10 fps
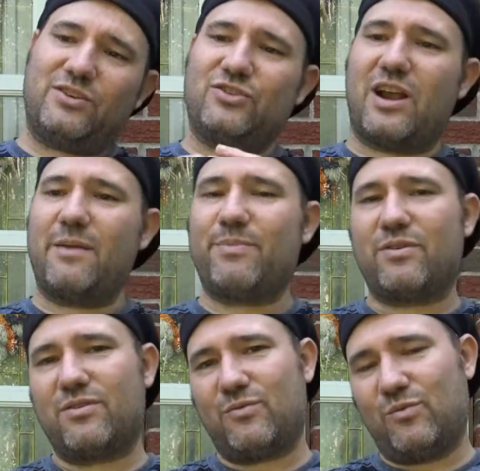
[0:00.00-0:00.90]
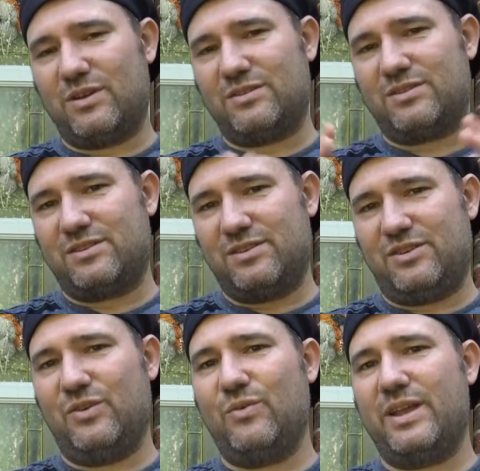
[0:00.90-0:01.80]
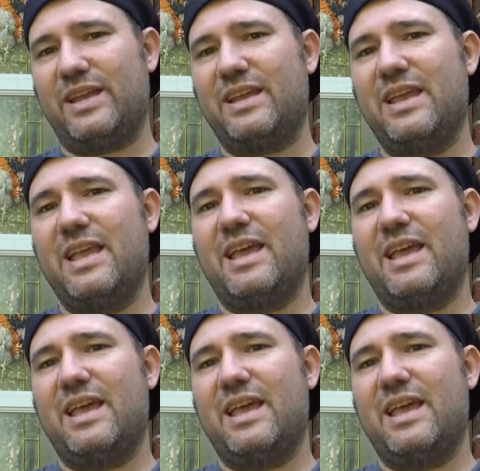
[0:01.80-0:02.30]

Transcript: Stryper was doing.